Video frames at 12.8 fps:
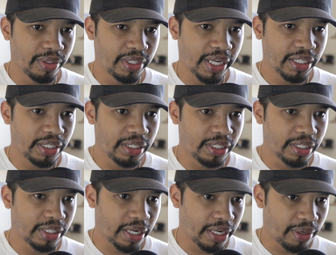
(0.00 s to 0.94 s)
It's actually
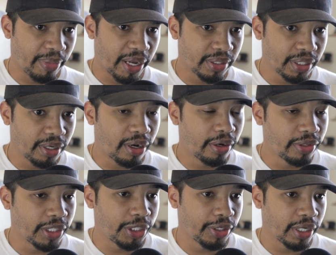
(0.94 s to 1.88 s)
just kind of bouncing on
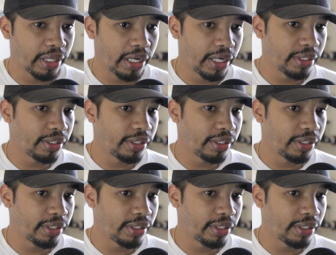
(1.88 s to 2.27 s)
this trend line.